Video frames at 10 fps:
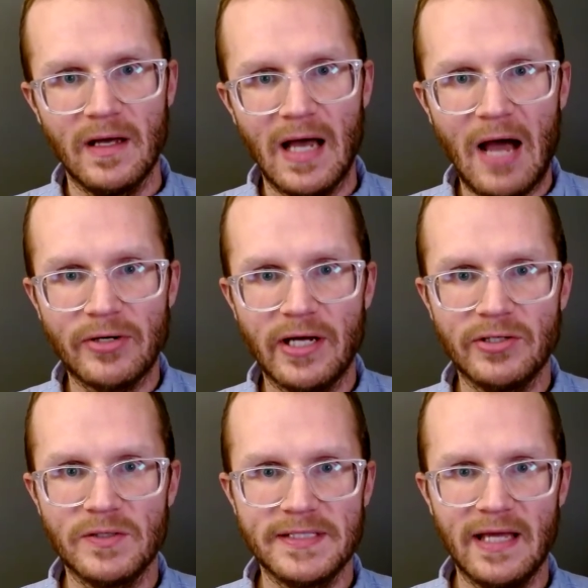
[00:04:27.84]
How to
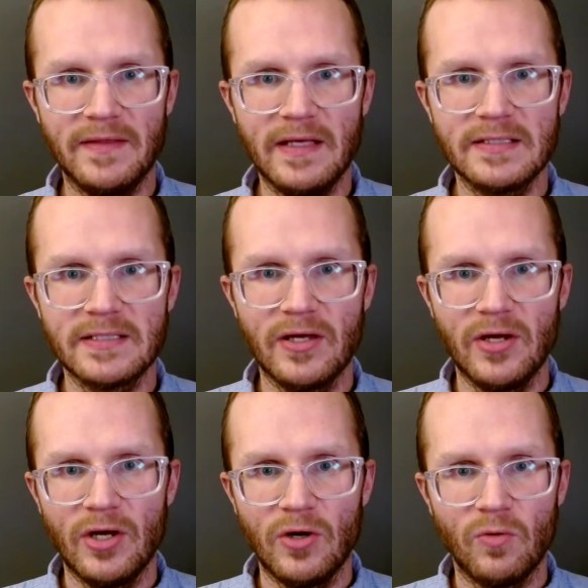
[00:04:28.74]
understand this?
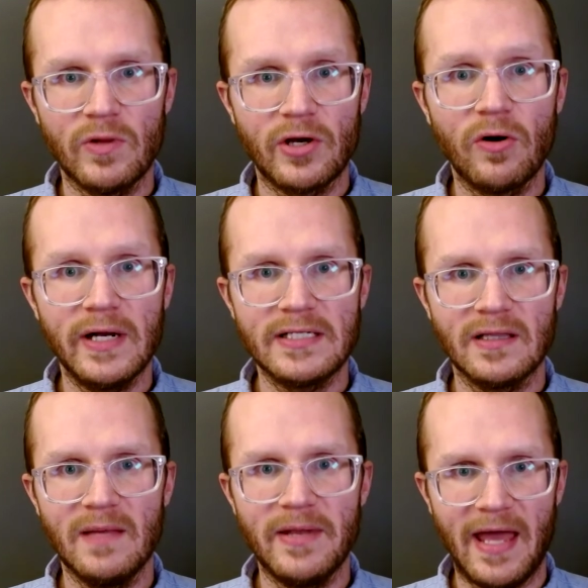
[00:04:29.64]
Well, according to
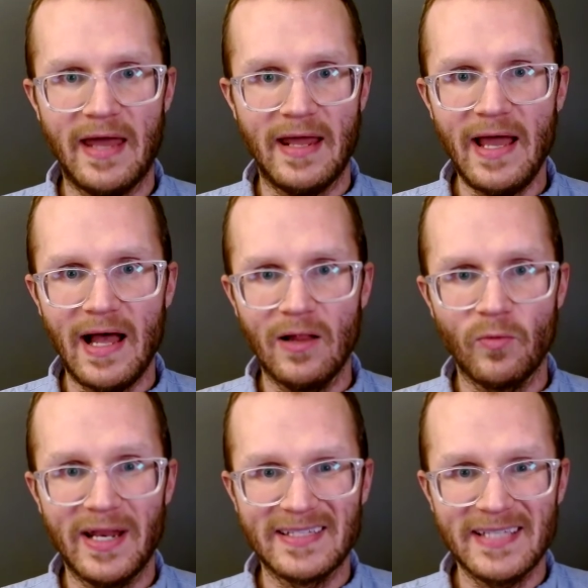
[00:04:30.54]
Libet et al.,
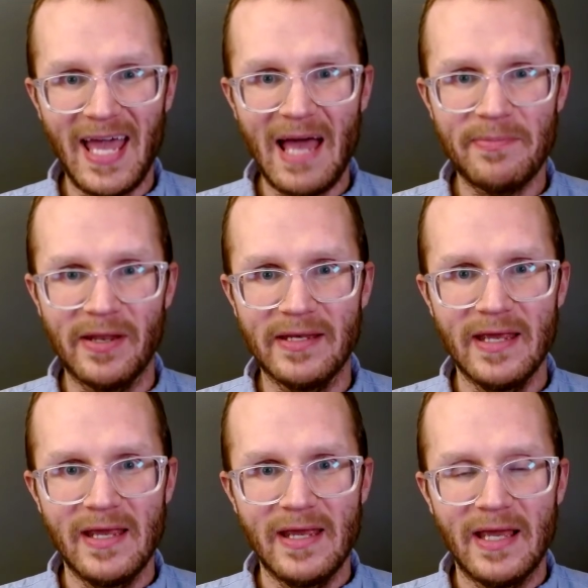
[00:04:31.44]
what has happened
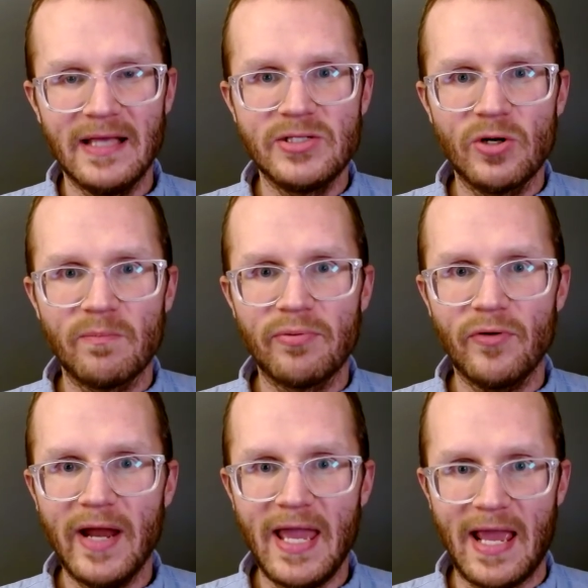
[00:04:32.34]
is your
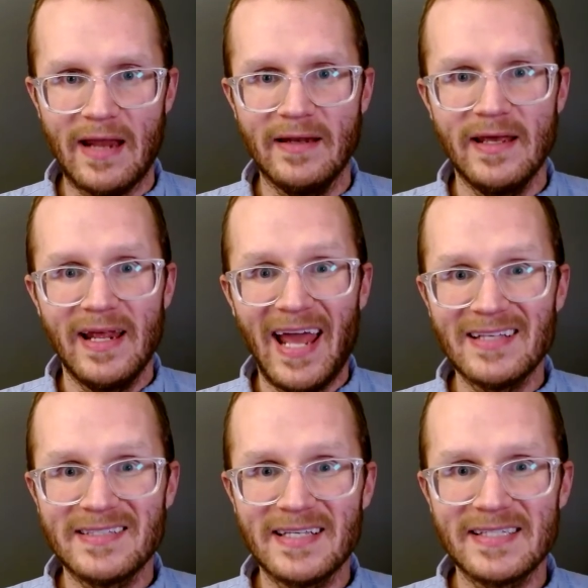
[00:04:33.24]
brain
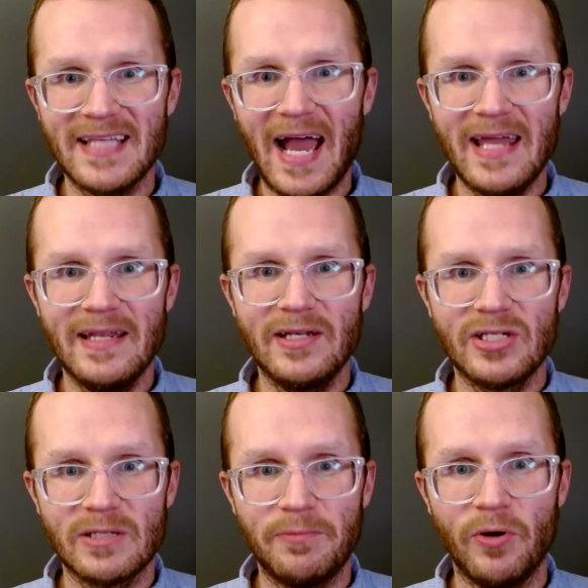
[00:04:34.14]
has
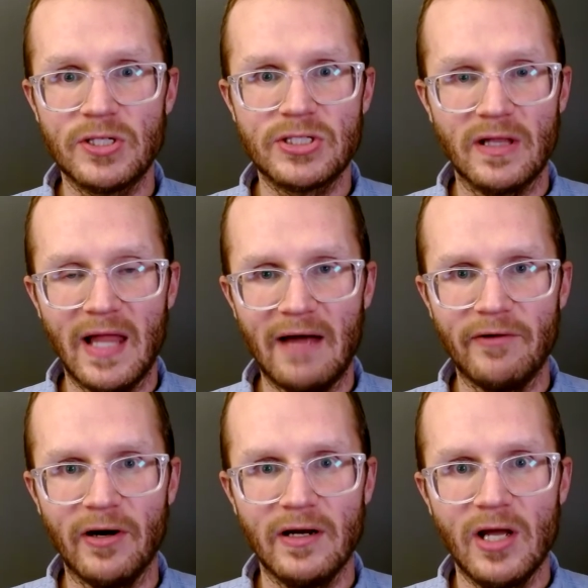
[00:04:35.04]
decided to push the
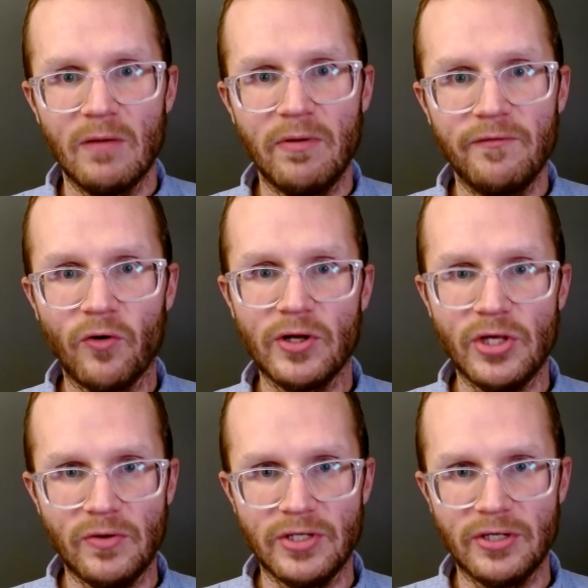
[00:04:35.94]
lever before
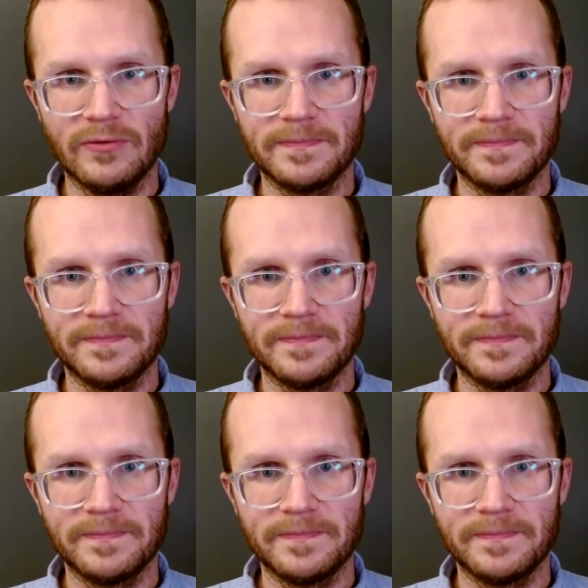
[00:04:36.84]
you do.